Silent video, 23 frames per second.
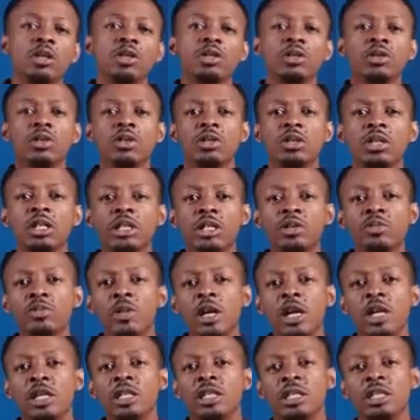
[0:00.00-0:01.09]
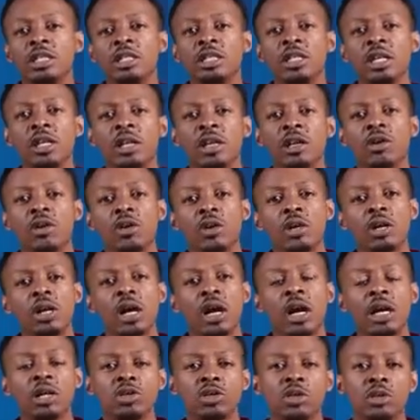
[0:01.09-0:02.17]
So this makes the silicon
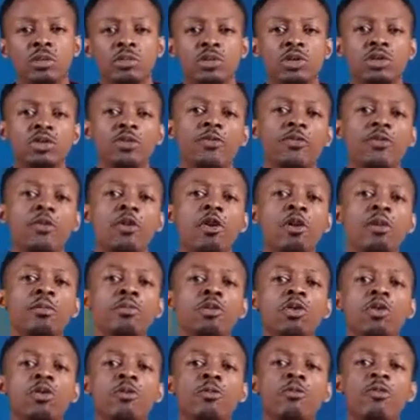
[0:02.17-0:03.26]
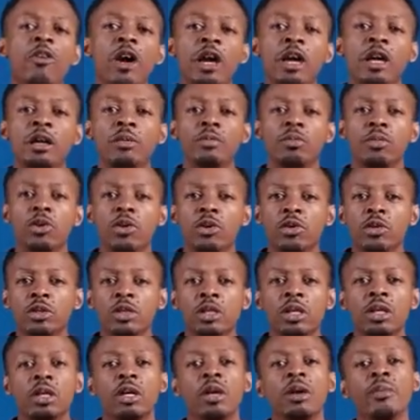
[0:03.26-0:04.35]
atoms to form covalent bonds
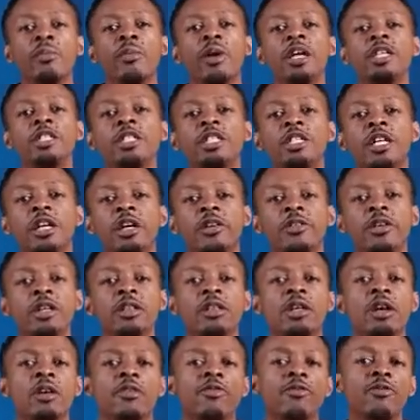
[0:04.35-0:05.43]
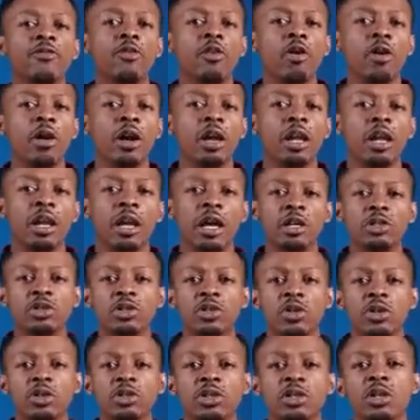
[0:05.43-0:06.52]
by sharing their 4
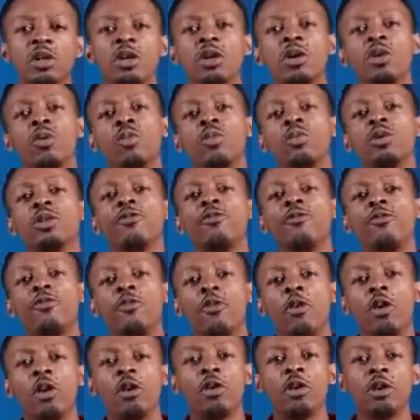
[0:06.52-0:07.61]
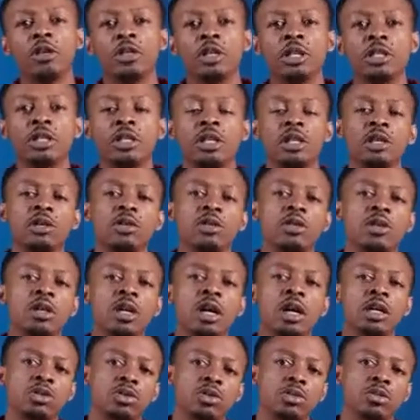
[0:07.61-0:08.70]
electrons with 4 other silicon
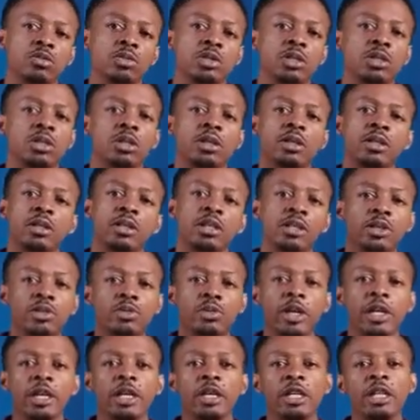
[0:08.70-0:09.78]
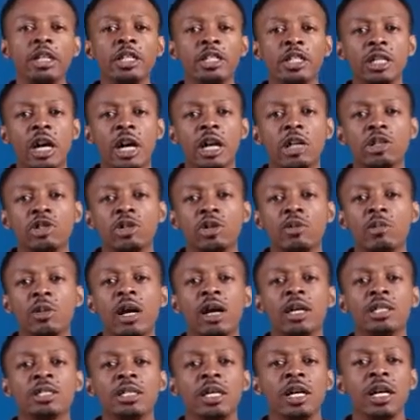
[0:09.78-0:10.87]
atoms. This way, each atom
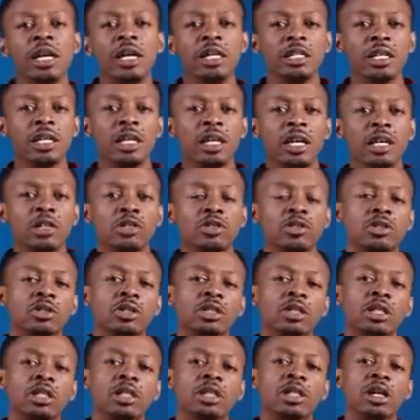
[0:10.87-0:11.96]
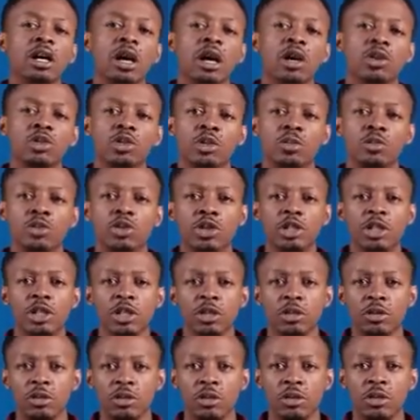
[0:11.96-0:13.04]
has 8 electrons in their outermost
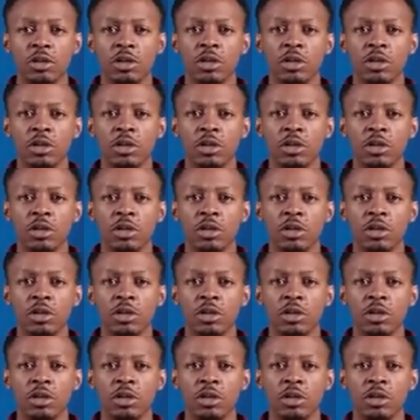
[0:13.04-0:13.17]
shell.